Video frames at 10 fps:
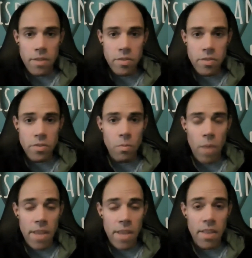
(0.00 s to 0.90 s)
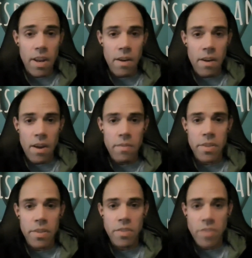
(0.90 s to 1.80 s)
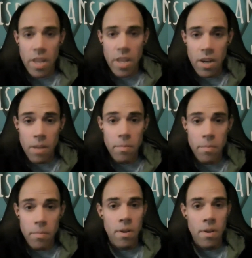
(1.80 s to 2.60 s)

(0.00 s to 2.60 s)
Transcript: just the way that everything's set up.